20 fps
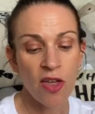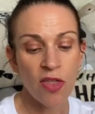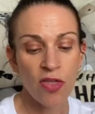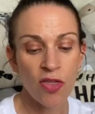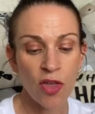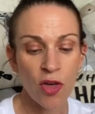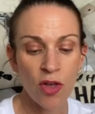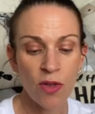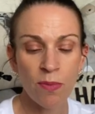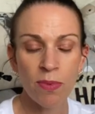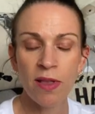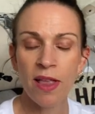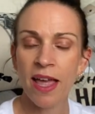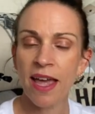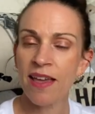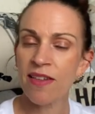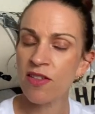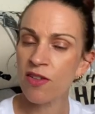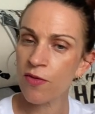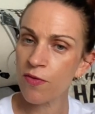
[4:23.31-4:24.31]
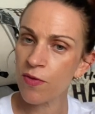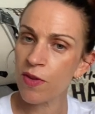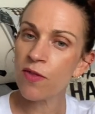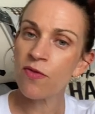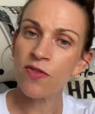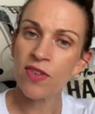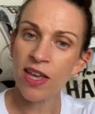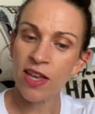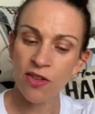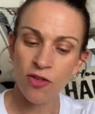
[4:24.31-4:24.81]
Third place,
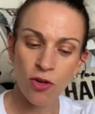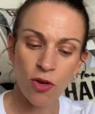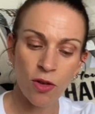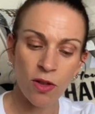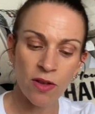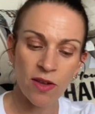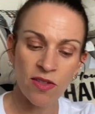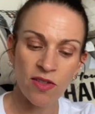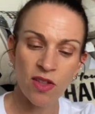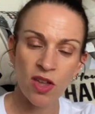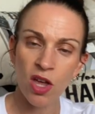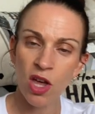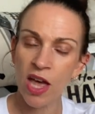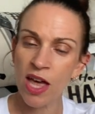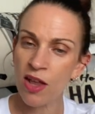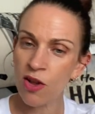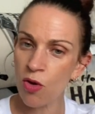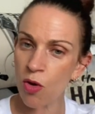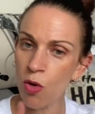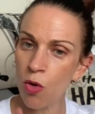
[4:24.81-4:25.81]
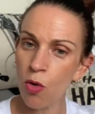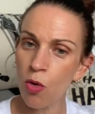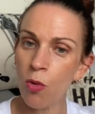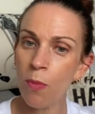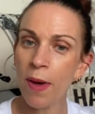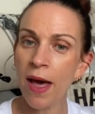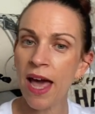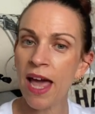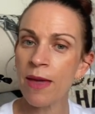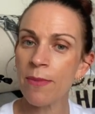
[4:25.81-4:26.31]
$15. And all
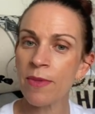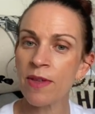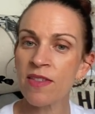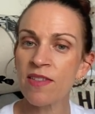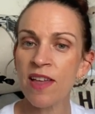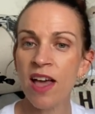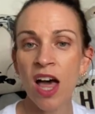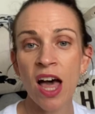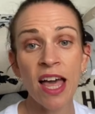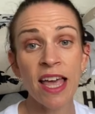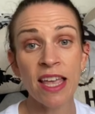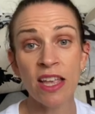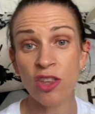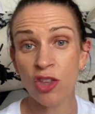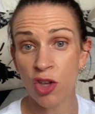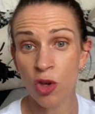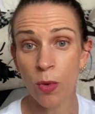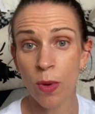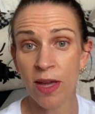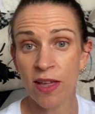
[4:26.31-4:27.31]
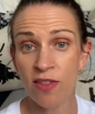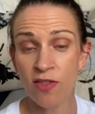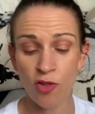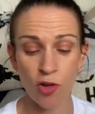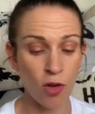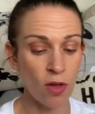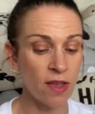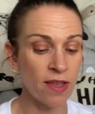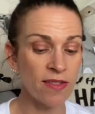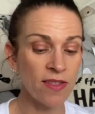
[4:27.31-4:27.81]
payments are in US
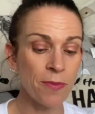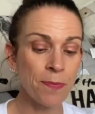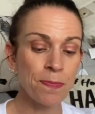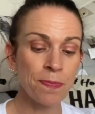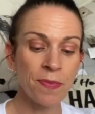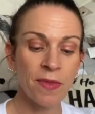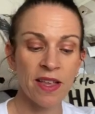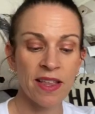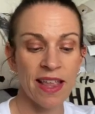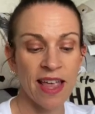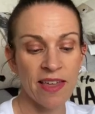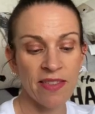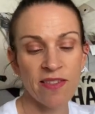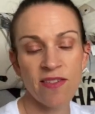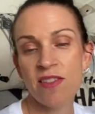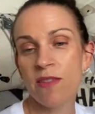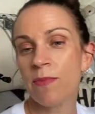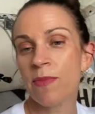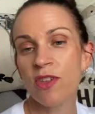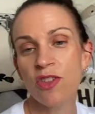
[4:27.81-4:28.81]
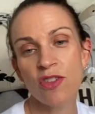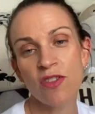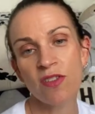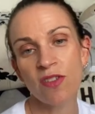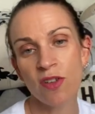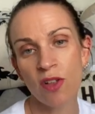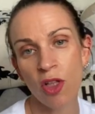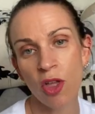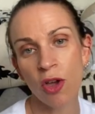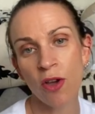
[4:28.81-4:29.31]
dollars. Now, the submissions
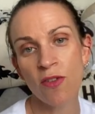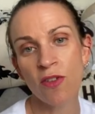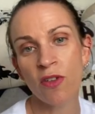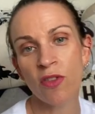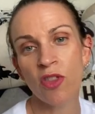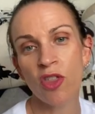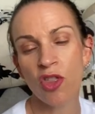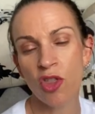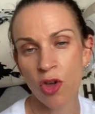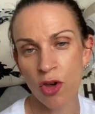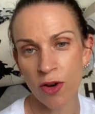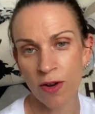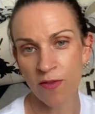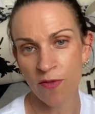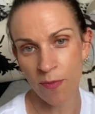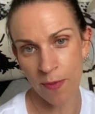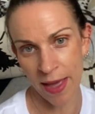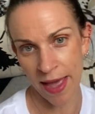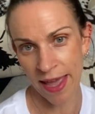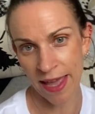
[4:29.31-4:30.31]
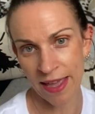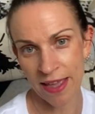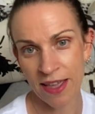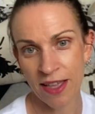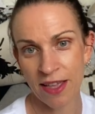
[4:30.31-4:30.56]
close on the 3rd of May